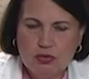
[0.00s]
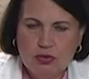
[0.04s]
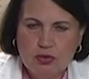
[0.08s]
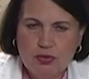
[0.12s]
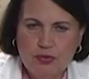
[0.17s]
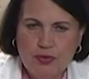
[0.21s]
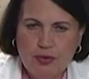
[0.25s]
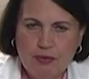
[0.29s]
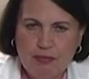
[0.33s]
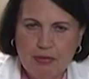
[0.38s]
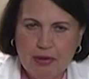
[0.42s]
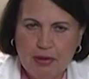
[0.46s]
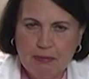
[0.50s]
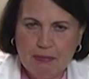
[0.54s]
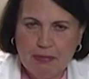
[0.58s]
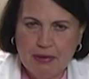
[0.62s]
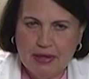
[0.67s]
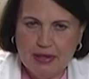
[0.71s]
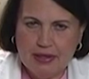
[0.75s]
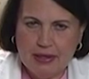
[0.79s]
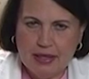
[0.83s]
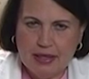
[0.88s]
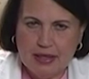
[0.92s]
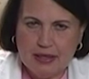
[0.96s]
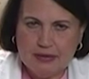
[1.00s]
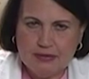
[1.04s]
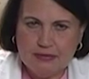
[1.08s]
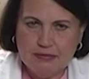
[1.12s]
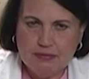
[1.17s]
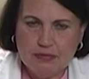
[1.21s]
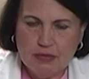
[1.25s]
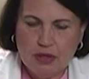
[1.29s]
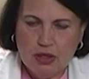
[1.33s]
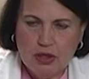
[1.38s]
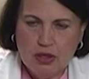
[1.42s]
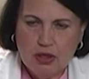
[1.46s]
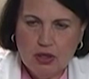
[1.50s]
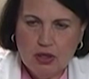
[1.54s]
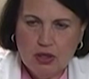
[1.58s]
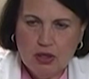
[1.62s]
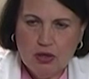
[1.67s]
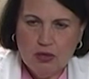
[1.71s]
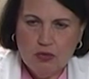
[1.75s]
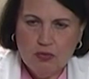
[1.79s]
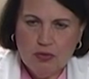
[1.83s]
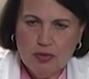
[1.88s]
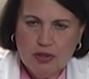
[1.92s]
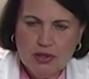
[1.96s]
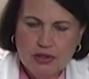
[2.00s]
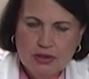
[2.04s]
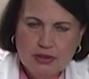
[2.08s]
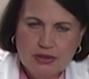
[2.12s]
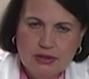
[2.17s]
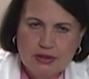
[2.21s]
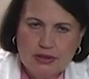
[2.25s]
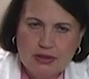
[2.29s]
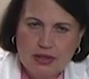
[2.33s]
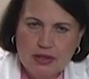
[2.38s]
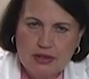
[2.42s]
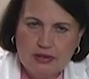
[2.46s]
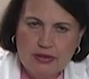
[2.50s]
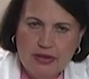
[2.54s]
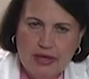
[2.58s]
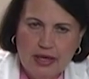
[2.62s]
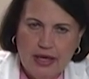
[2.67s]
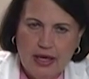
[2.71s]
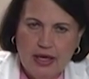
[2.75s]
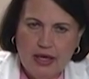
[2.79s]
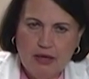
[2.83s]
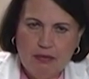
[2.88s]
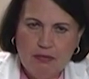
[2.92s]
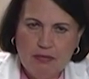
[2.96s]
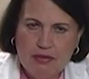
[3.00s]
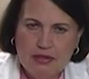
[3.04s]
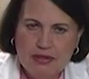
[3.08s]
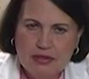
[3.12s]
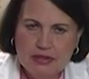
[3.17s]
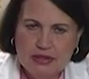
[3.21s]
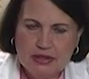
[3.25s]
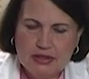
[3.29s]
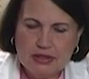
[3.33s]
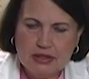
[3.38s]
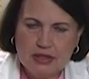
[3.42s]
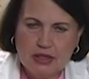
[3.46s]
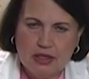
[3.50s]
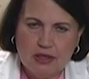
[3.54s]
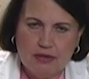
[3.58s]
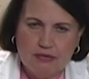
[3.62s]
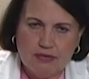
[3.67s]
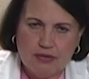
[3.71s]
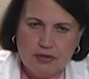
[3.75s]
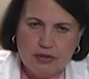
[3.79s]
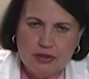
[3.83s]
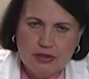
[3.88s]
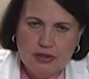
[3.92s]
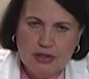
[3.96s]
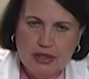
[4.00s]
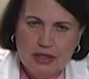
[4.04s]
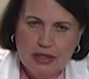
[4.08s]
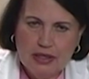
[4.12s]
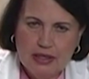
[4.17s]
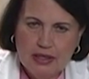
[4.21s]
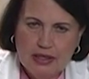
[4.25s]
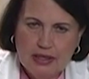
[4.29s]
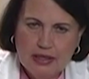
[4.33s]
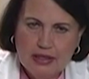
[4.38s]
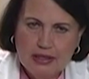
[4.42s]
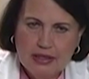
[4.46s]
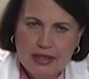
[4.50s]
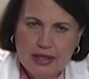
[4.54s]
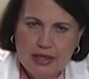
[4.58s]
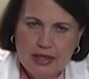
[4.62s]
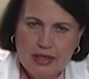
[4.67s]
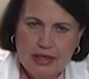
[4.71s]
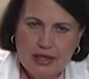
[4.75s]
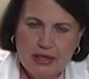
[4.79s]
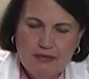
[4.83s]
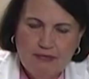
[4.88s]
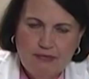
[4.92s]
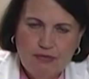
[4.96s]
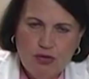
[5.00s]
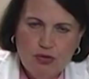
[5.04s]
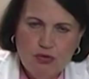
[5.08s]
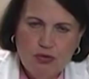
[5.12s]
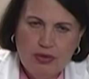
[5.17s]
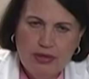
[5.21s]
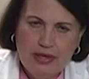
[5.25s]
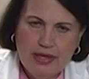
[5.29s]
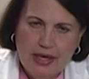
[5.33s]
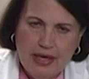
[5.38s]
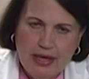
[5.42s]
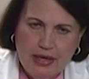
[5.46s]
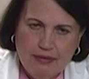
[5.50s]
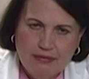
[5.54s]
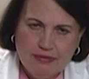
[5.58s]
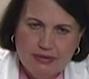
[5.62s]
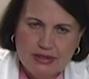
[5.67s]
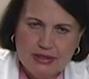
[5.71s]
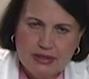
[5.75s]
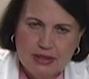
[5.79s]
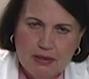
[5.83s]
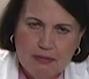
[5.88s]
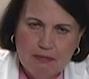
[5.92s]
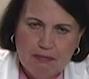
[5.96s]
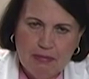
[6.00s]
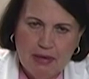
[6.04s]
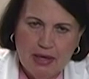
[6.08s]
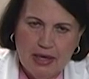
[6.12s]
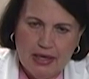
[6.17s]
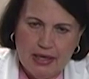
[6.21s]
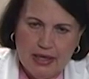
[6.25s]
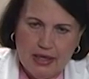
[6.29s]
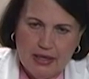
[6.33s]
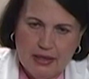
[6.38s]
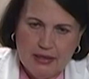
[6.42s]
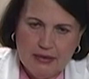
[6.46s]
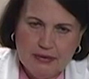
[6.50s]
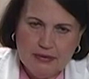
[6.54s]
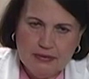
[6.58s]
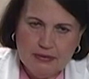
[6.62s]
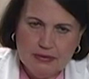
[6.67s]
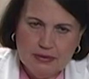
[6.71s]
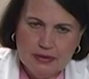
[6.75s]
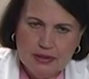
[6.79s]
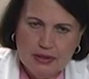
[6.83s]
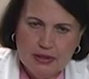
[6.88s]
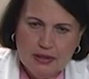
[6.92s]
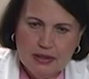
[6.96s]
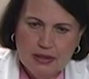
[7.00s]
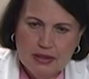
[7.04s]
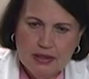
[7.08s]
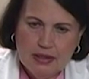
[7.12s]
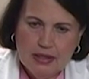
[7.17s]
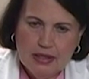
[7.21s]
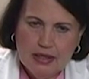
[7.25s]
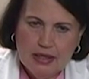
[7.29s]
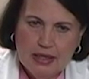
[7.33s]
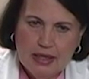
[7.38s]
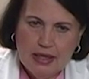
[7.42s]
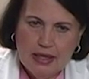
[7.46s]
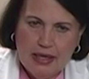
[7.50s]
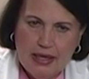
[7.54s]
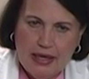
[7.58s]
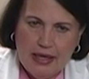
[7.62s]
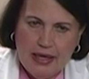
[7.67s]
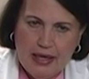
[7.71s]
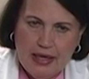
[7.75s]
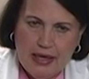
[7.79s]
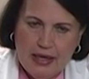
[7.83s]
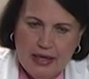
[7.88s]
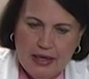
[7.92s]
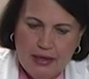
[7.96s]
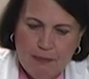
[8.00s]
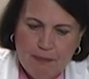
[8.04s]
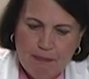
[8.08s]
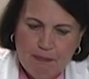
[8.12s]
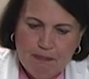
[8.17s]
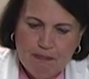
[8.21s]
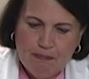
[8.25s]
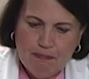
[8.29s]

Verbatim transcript: what do we mean by that? Well, Doctor Hahnemann discovered that if you gave somebody a